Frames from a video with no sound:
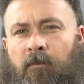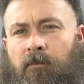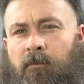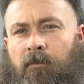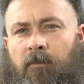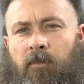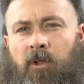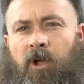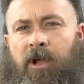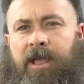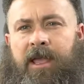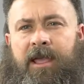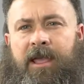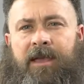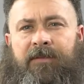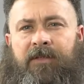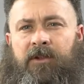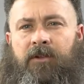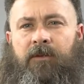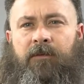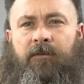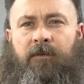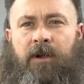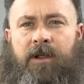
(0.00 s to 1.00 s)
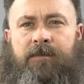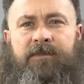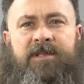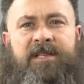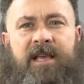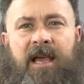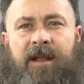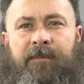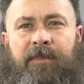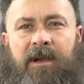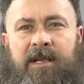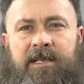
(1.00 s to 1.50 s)
looking at the two frames
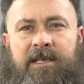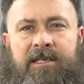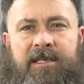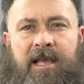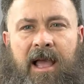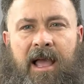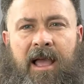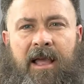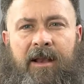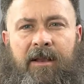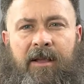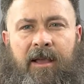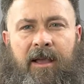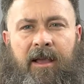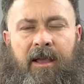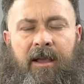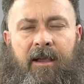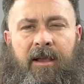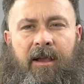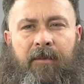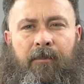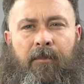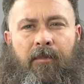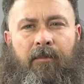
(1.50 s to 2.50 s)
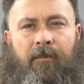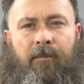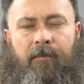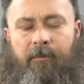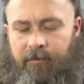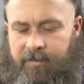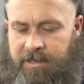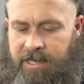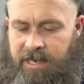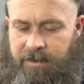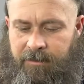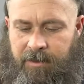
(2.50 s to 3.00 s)
side by side,
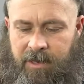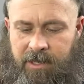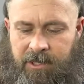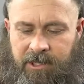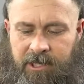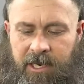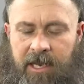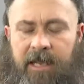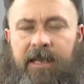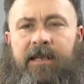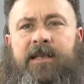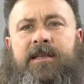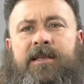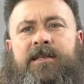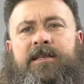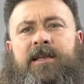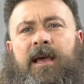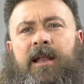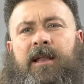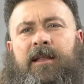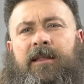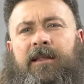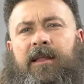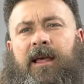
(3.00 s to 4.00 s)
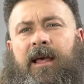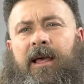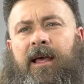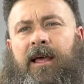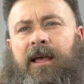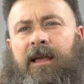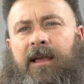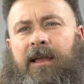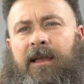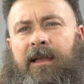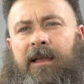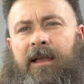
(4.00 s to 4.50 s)
TPJ decided
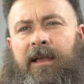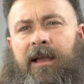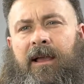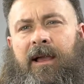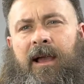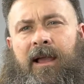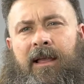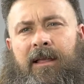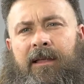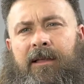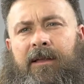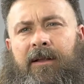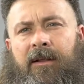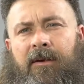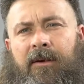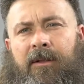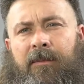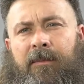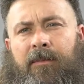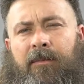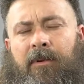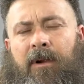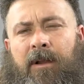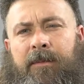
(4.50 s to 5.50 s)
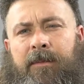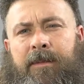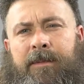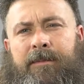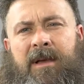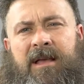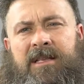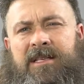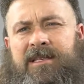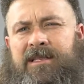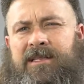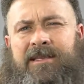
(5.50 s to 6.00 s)
that it'd probably be
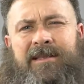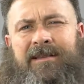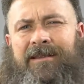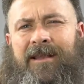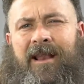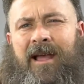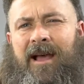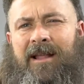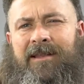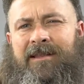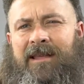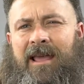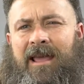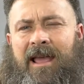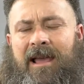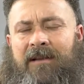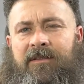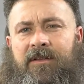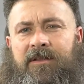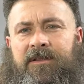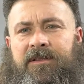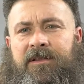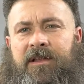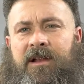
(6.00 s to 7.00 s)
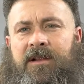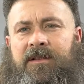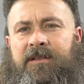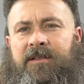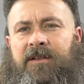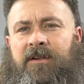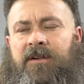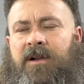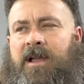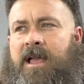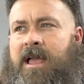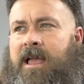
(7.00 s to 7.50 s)
best not to have those there.
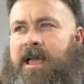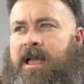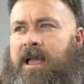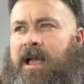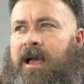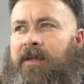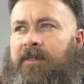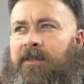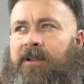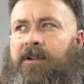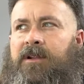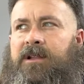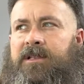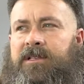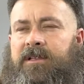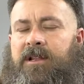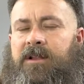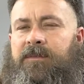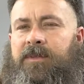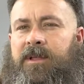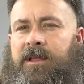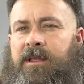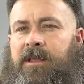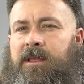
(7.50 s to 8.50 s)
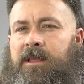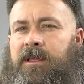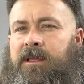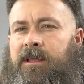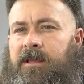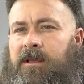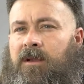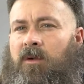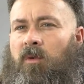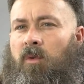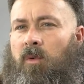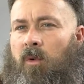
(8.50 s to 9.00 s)
So there is going to
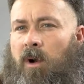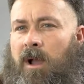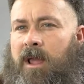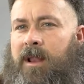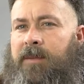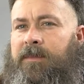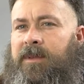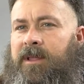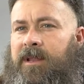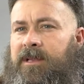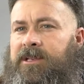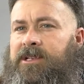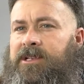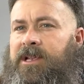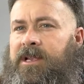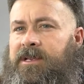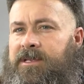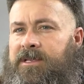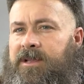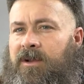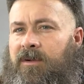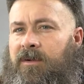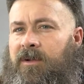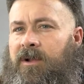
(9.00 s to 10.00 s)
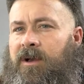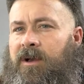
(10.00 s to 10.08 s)
be quite a bit of changes going